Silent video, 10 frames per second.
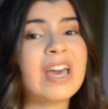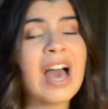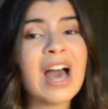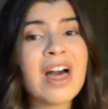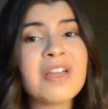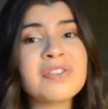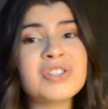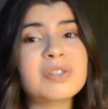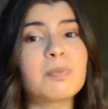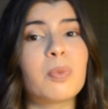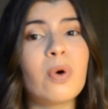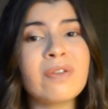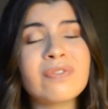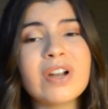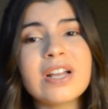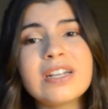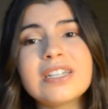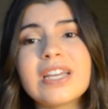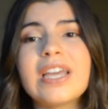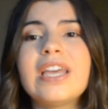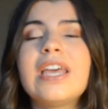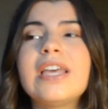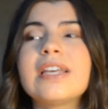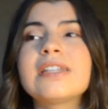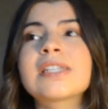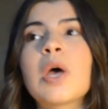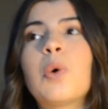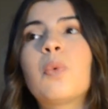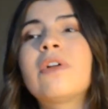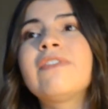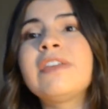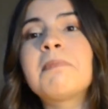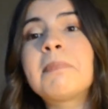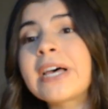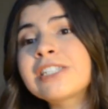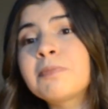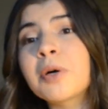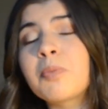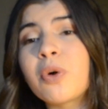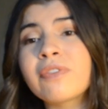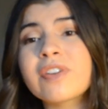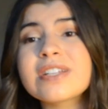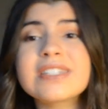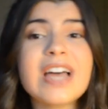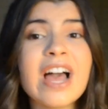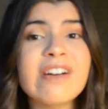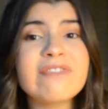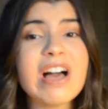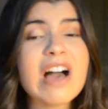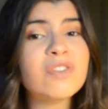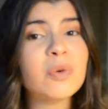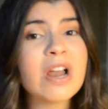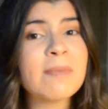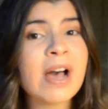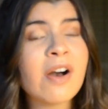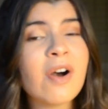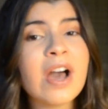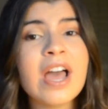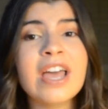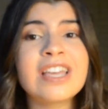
Kath's boyfriend is one of the best book boyfriends I have ever read about.